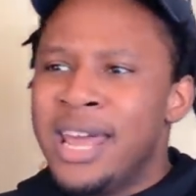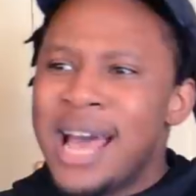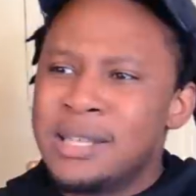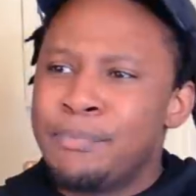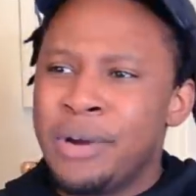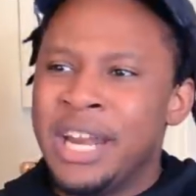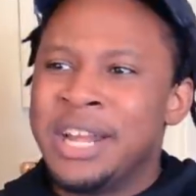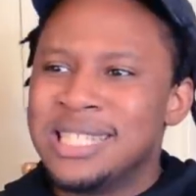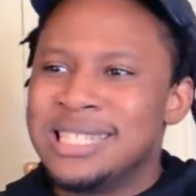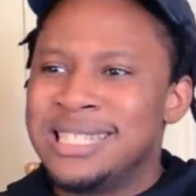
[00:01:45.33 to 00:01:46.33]
He has some pretty
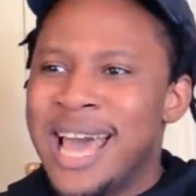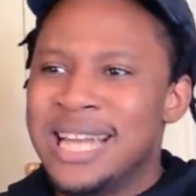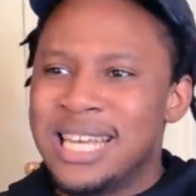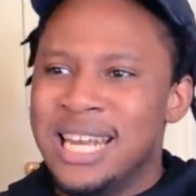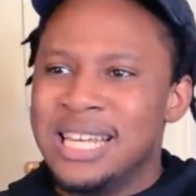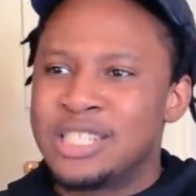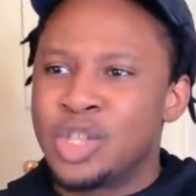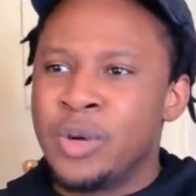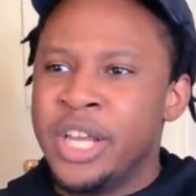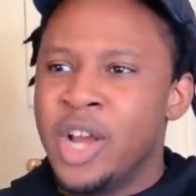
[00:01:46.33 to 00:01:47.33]
decent stats in his
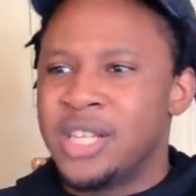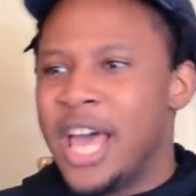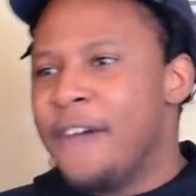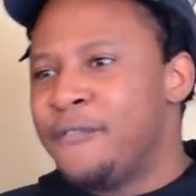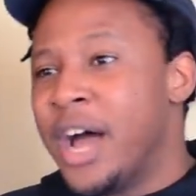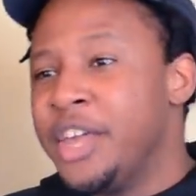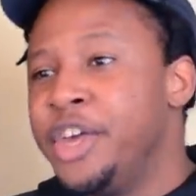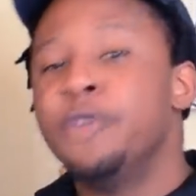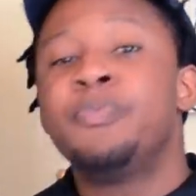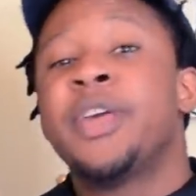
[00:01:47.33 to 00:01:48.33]
three years at
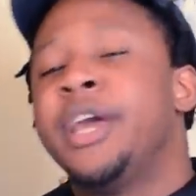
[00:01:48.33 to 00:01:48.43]
FIU.